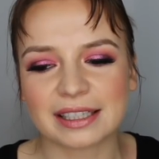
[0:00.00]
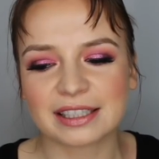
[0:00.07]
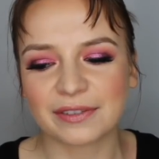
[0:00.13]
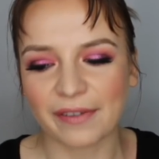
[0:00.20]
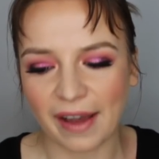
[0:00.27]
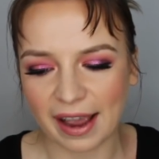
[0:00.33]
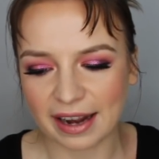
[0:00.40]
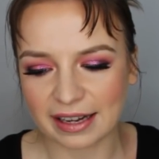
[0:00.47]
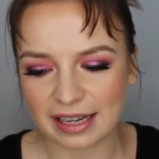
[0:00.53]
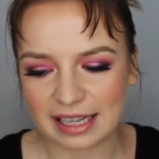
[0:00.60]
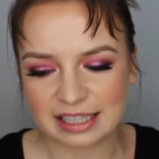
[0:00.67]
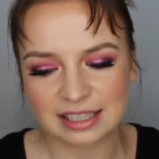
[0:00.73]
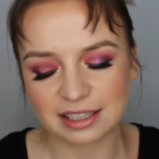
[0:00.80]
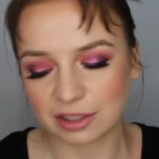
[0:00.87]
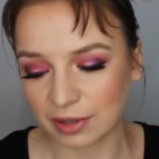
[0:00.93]
It's fine.
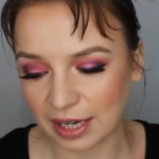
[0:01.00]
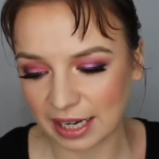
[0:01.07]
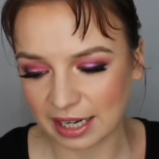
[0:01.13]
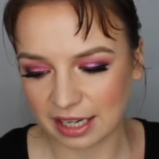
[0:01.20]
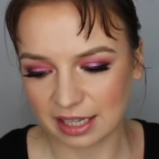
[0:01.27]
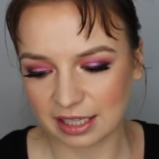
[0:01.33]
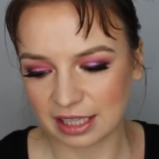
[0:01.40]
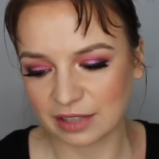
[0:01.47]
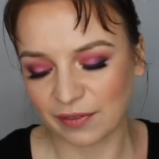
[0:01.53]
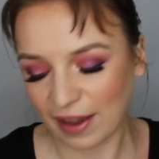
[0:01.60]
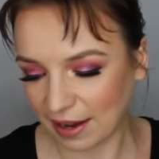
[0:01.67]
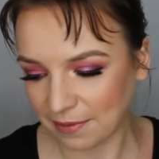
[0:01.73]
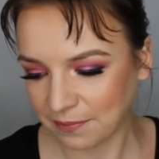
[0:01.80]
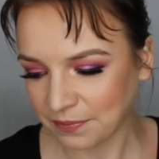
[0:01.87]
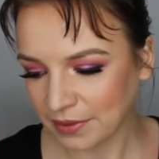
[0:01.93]
It's great. It's
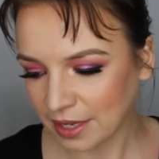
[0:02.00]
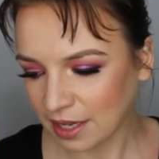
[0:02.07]
fine.